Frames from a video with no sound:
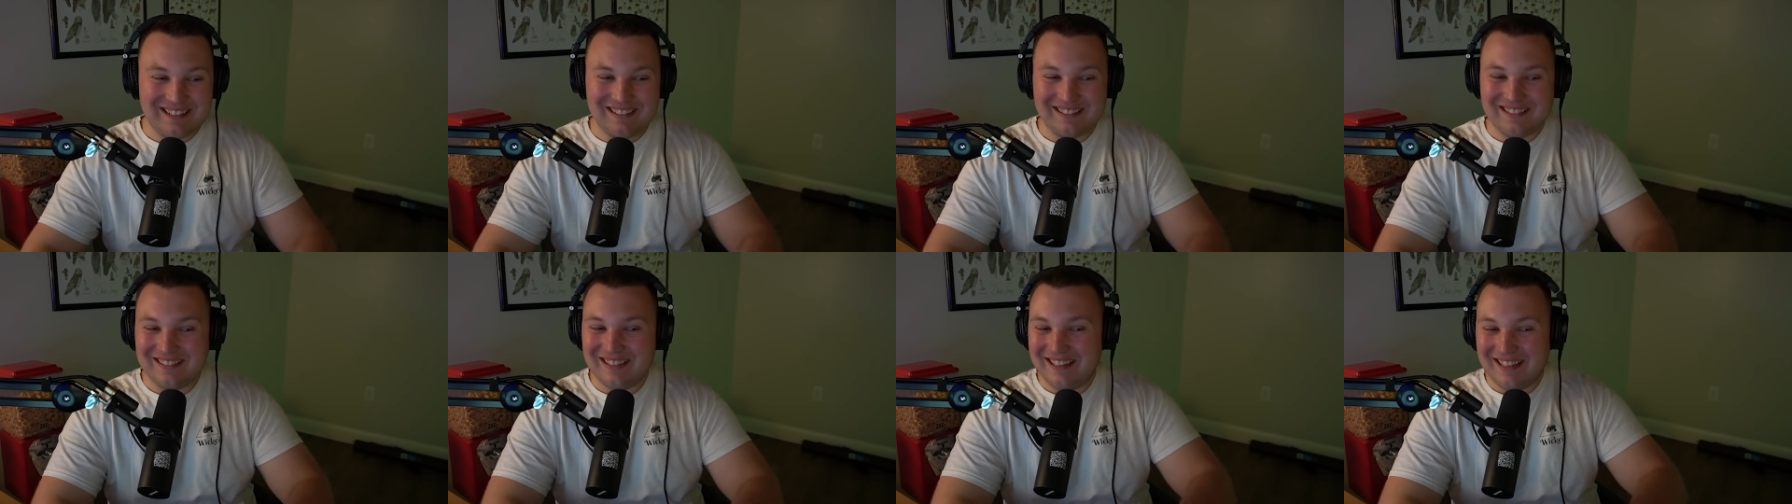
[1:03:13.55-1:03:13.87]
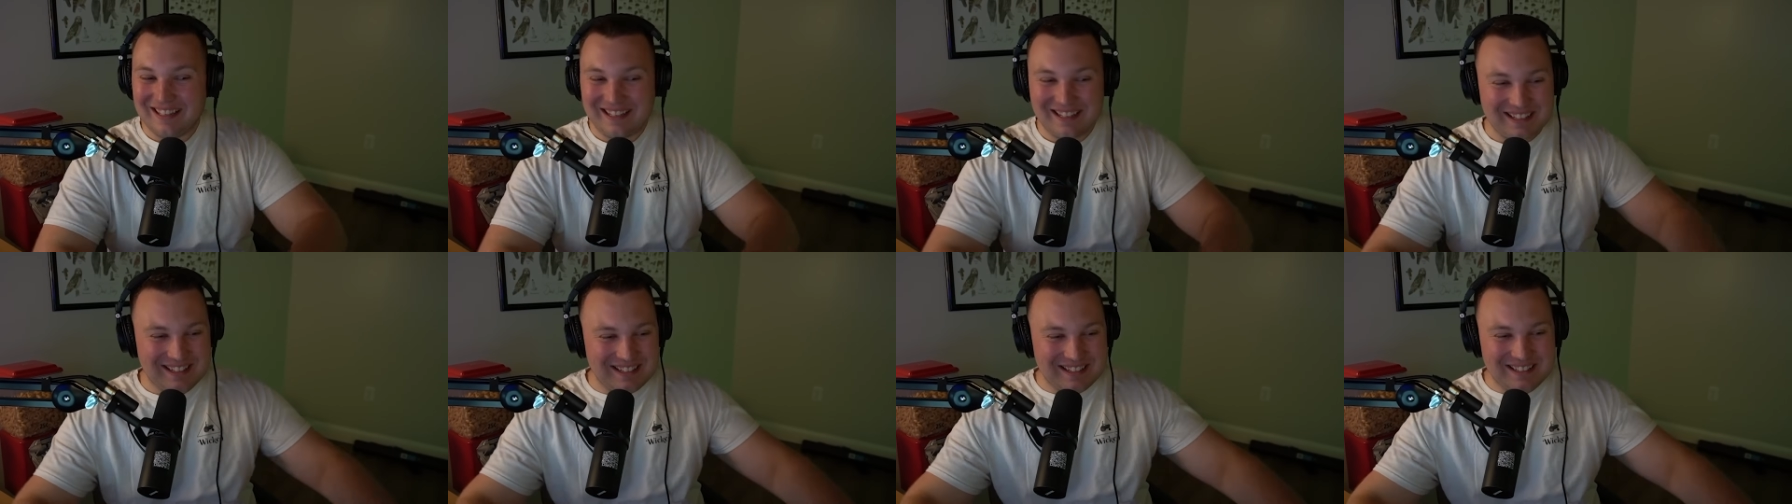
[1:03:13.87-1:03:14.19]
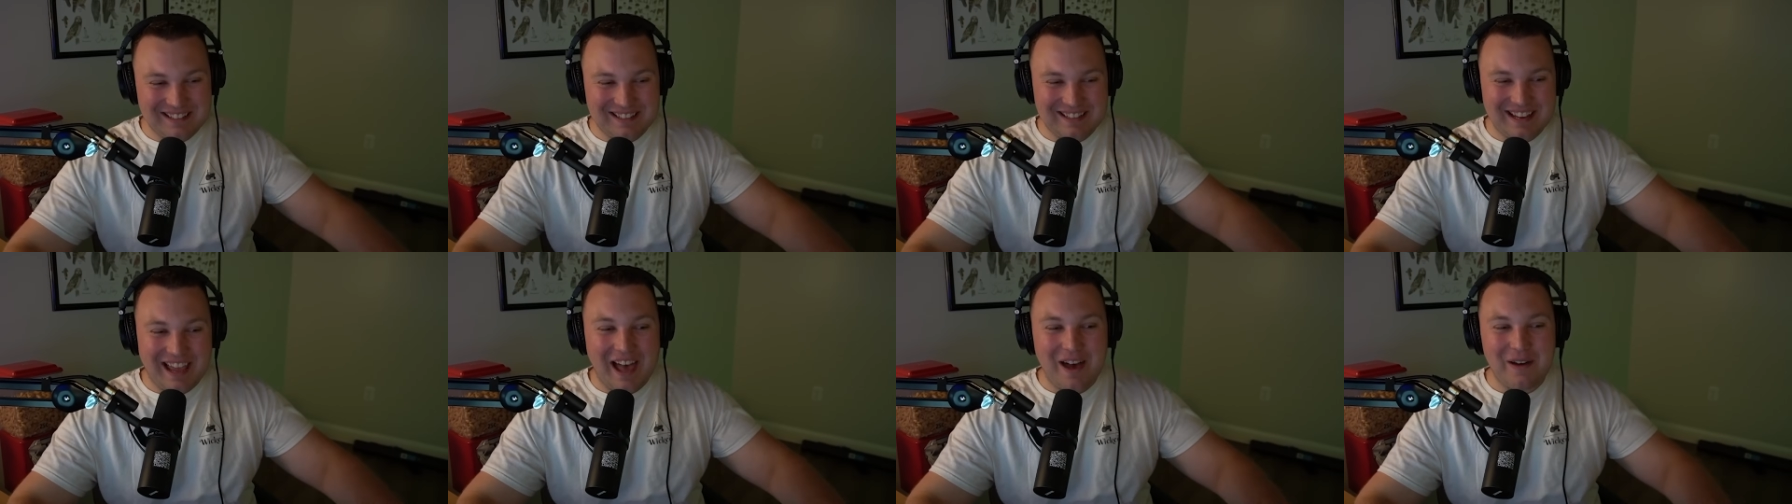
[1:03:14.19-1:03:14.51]
Like
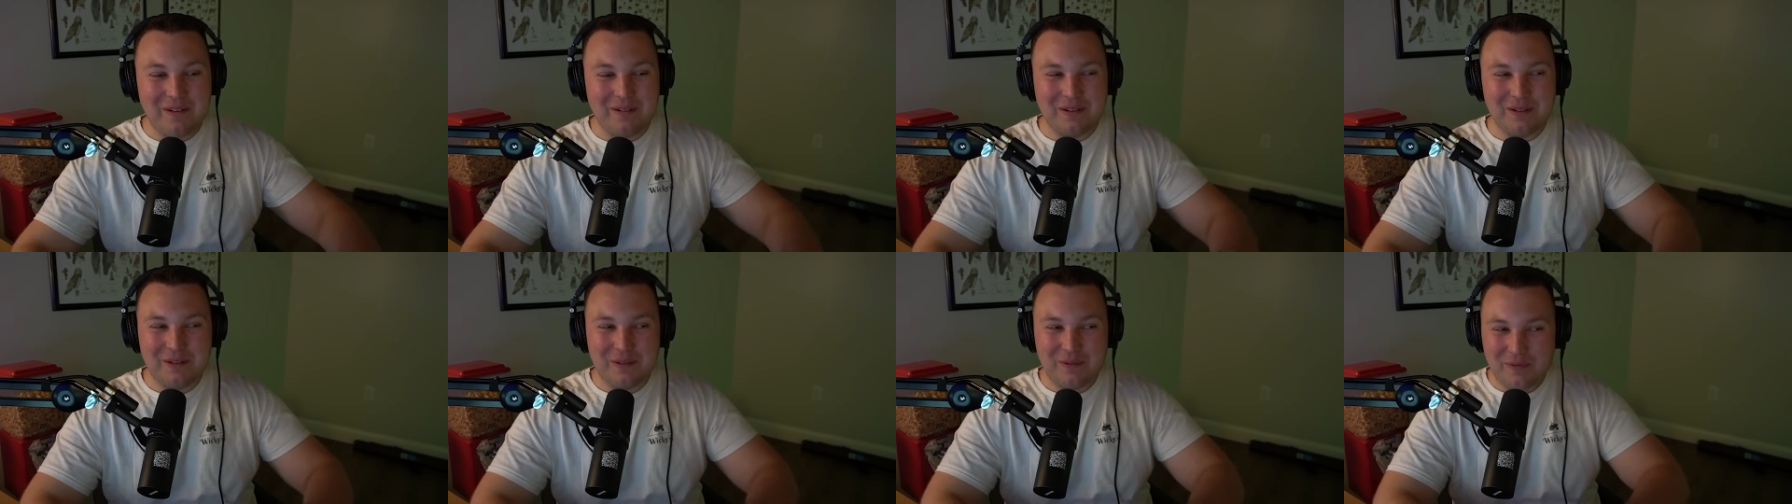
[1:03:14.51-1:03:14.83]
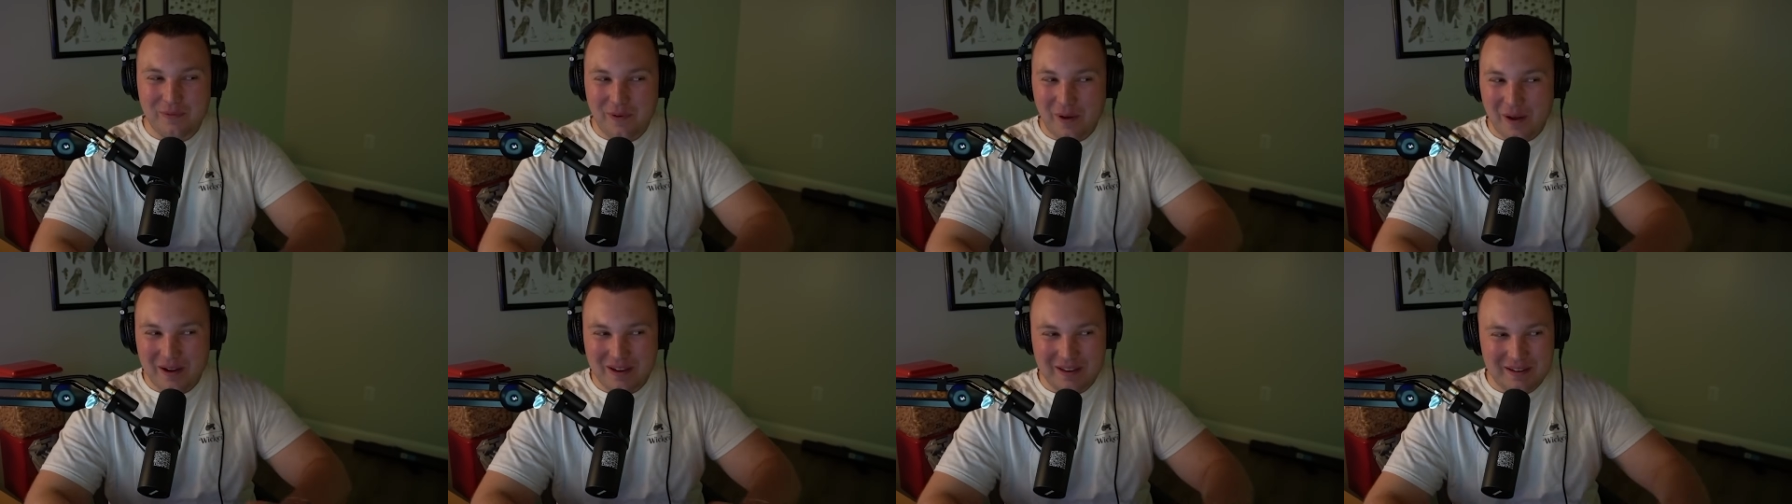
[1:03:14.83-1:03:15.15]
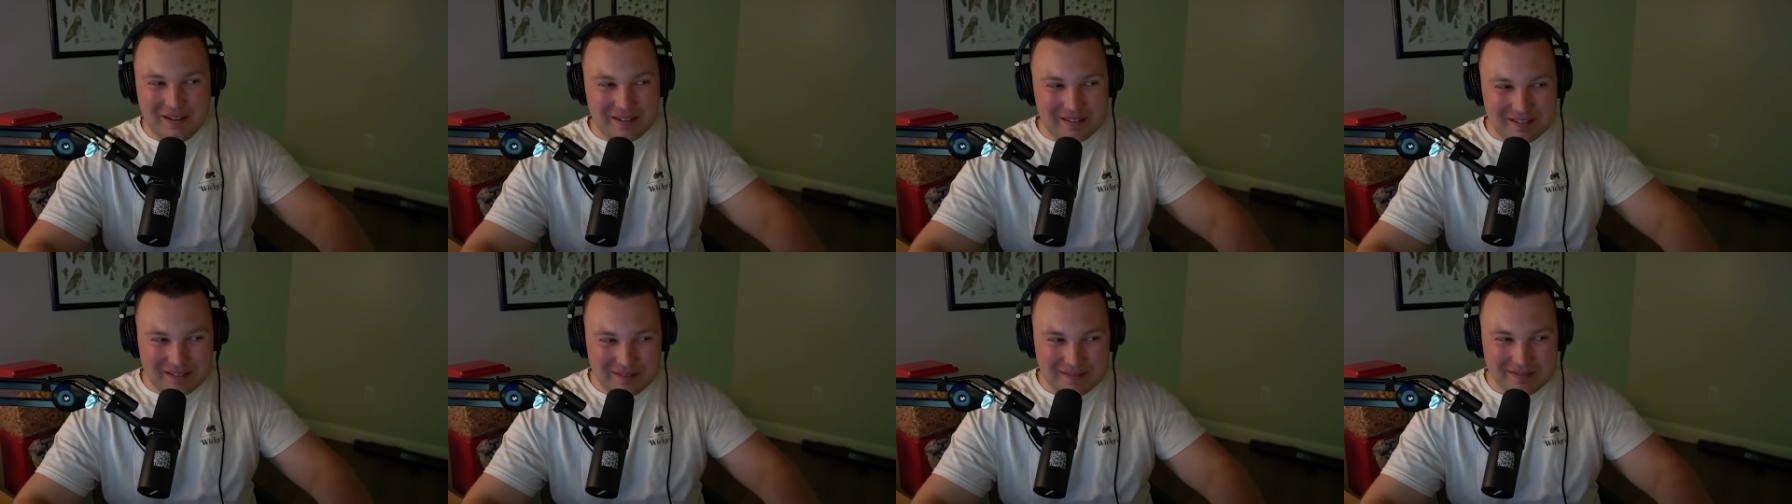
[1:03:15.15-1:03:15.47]
down to the
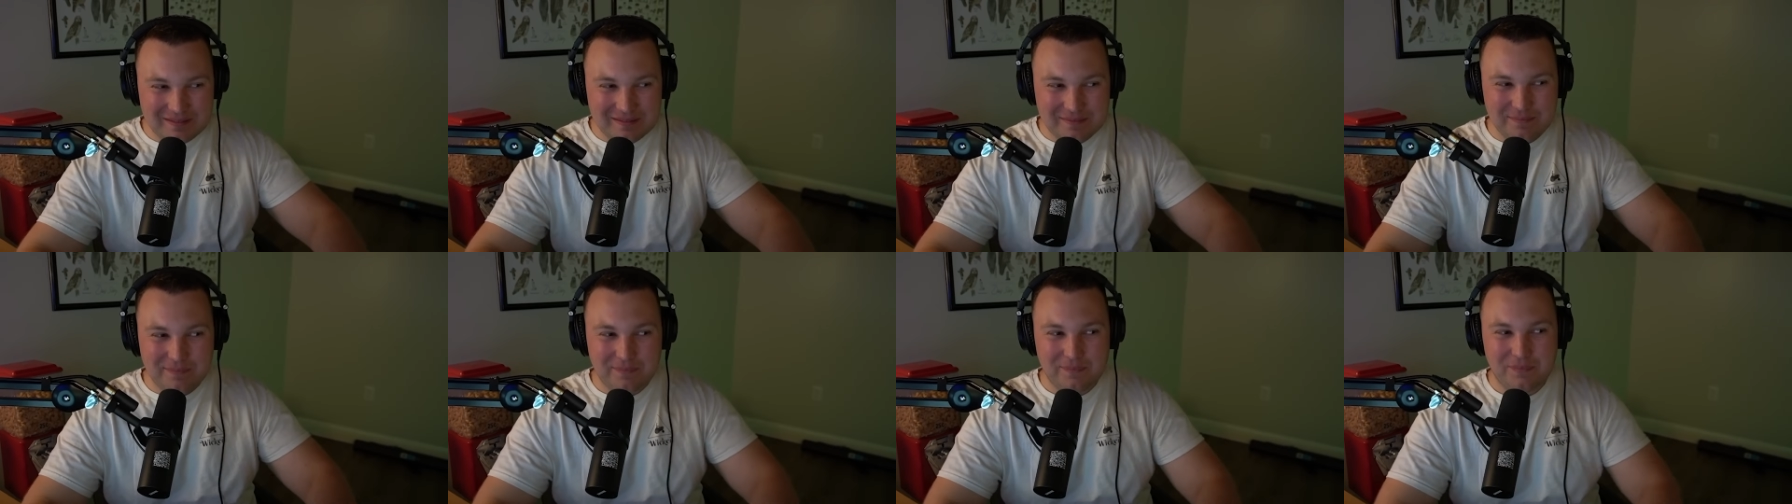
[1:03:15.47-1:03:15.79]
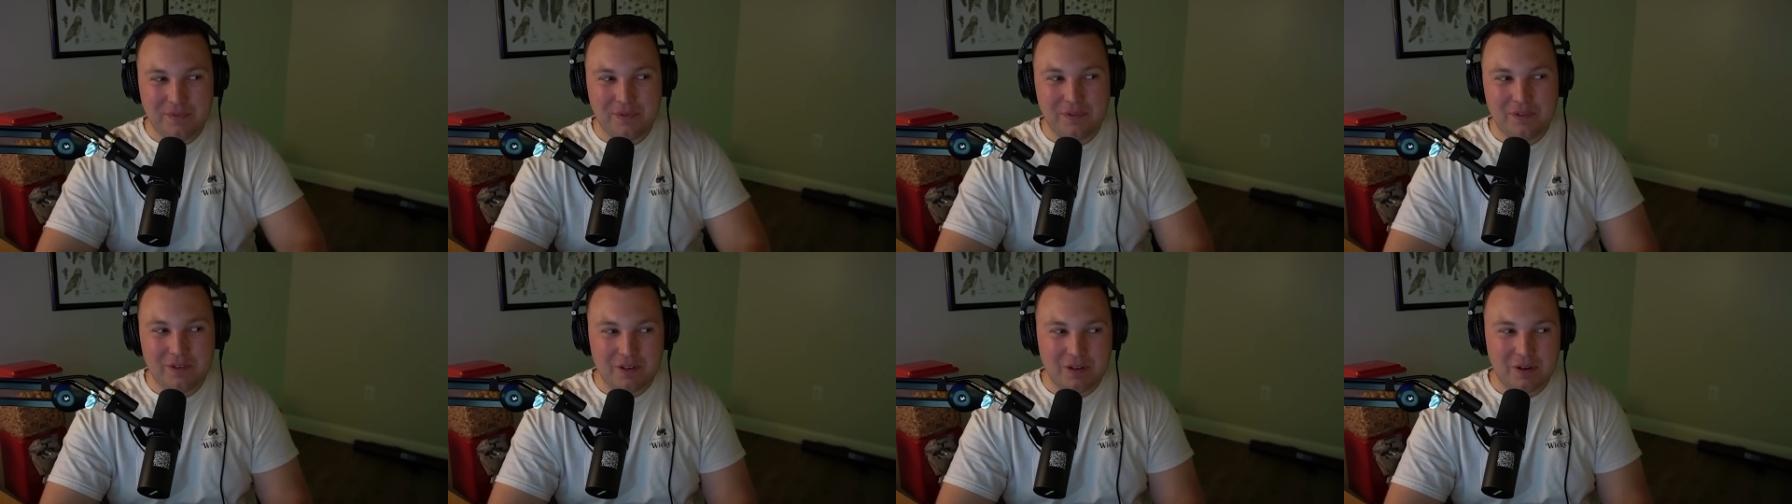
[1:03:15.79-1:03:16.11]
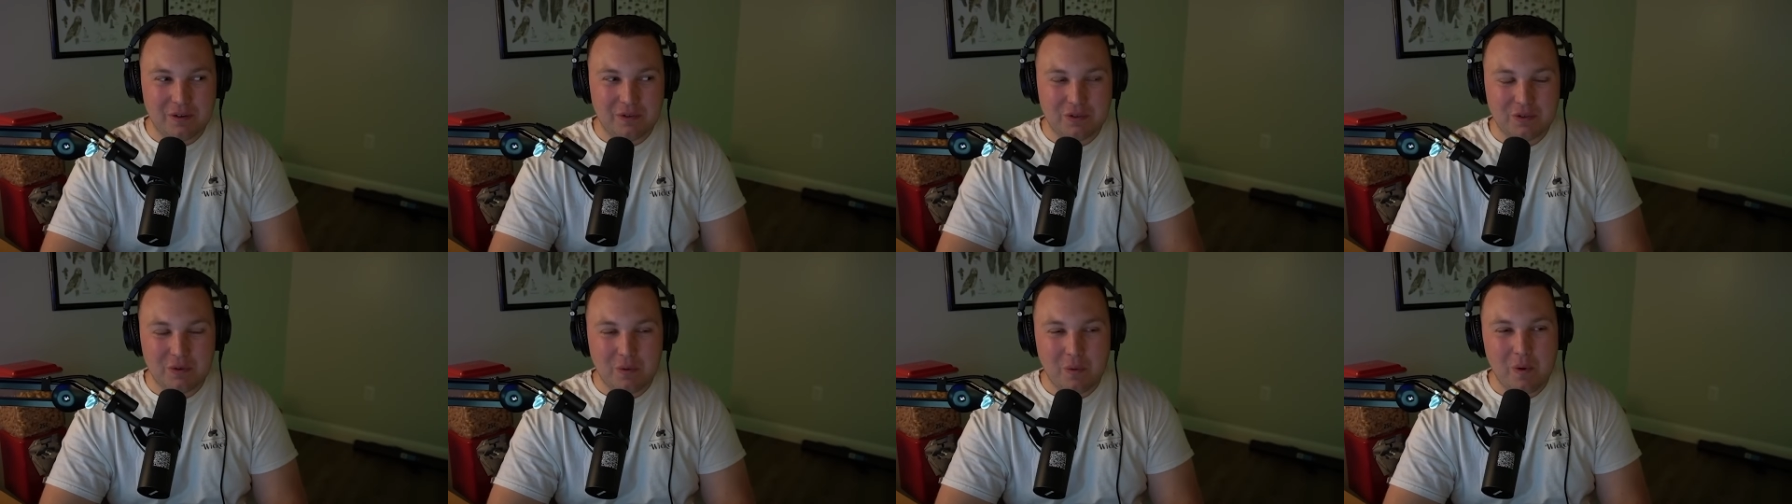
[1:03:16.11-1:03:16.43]
fucking you
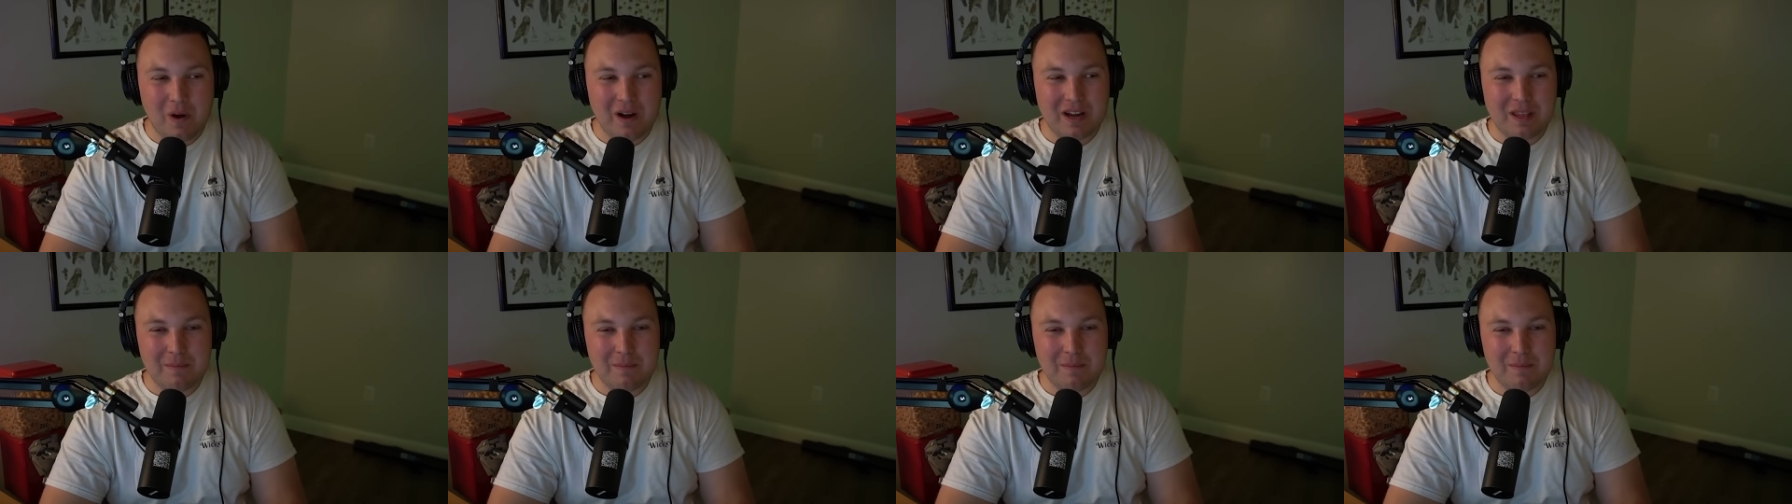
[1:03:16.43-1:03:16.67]
know, 20